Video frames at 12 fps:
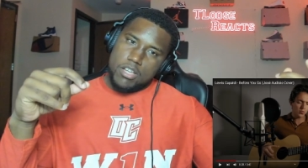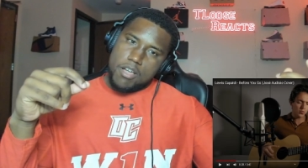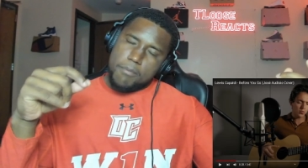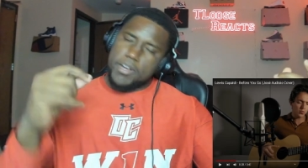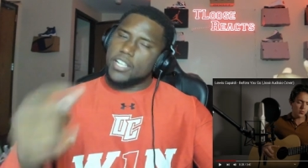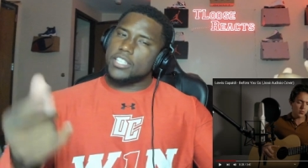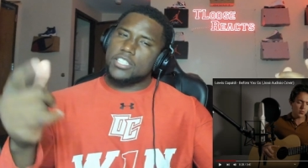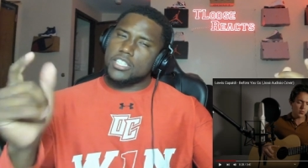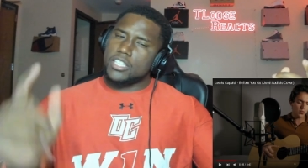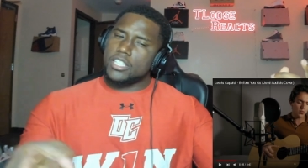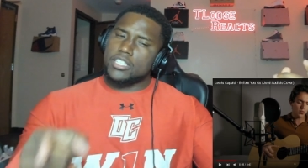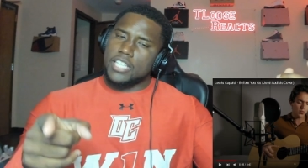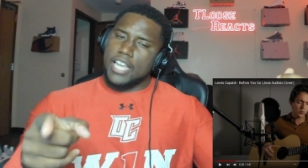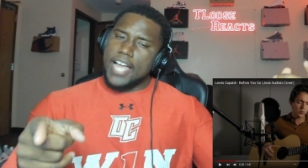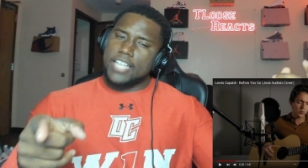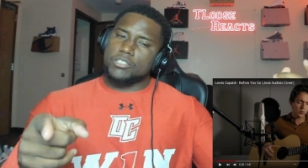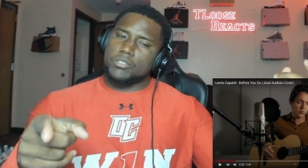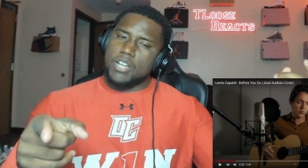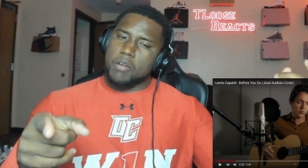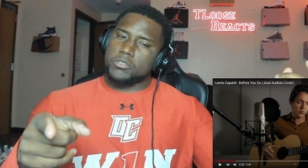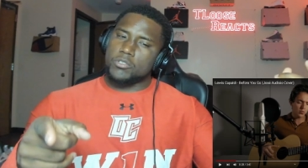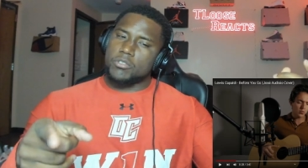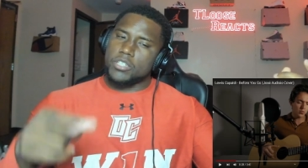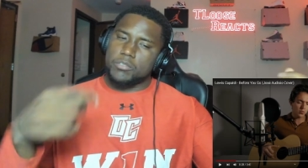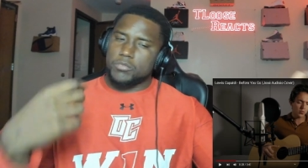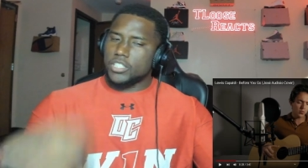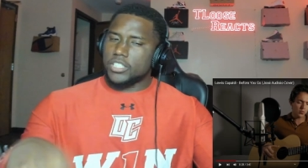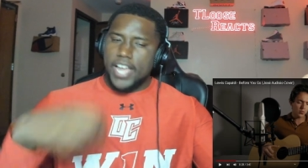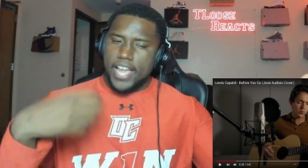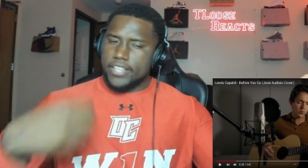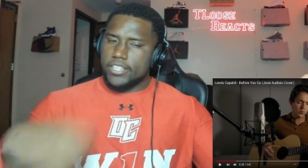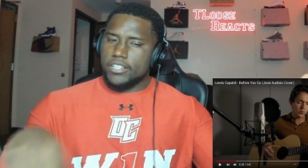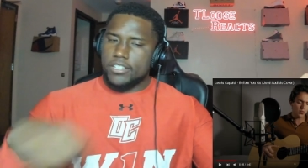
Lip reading: But the last dude I was doing, it just had